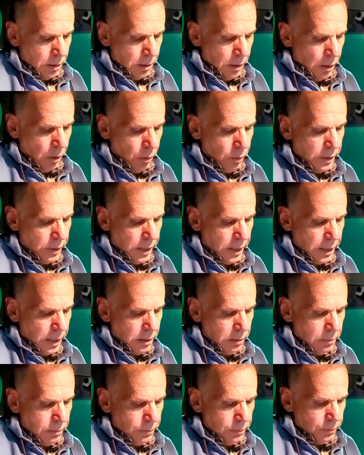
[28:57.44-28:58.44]
Okay,
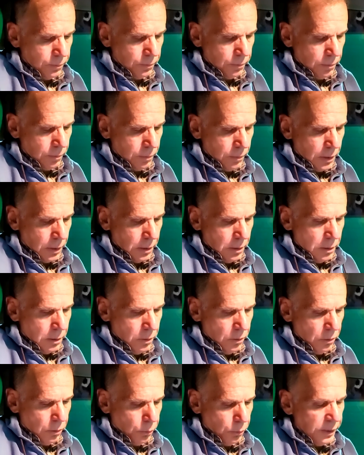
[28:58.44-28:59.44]

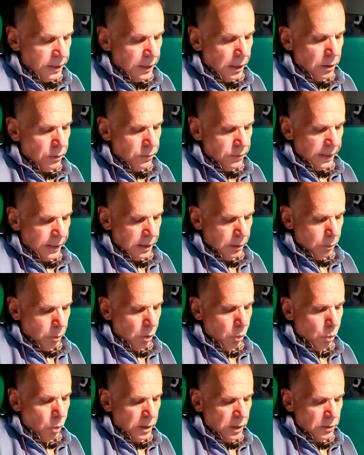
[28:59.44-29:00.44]
3 are available,
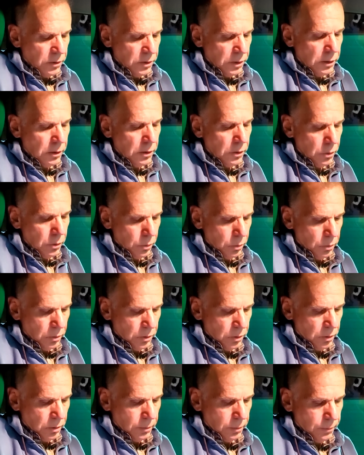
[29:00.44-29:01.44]
1 is in
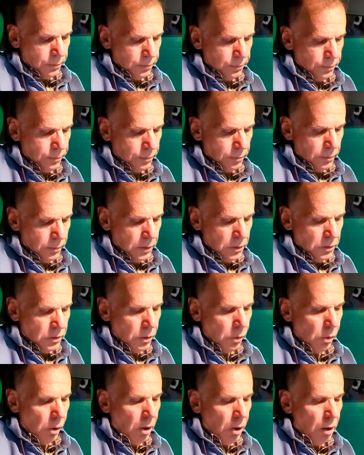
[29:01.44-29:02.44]
use.
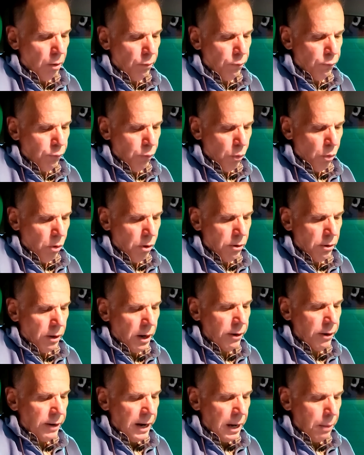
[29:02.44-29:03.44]
So all 4
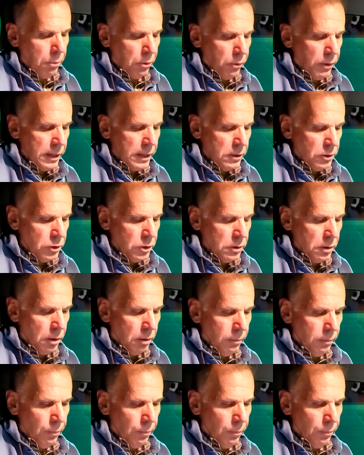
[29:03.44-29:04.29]
are operational.